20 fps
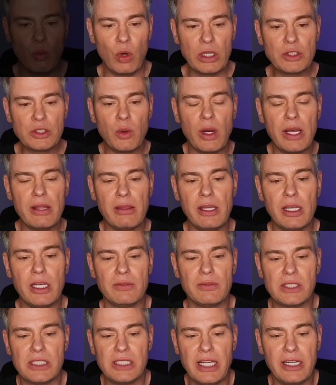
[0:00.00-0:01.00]
What do I think
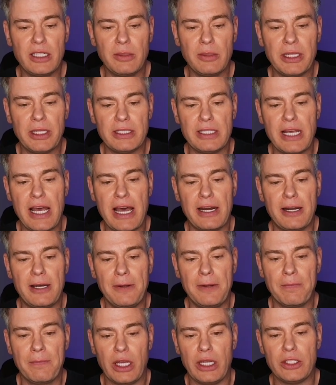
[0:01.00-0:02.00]
of sentiment
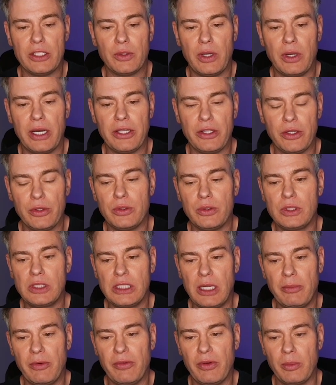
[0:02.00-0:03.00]
data, and do I use
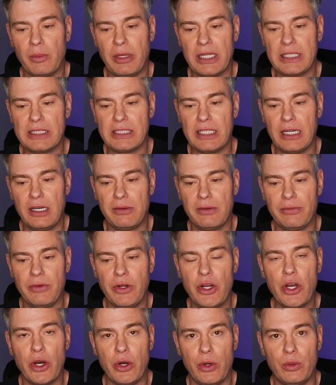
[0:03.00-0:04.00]
some of it myself?
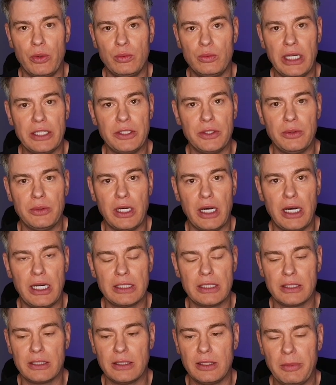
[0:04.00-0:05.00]
No, I do not.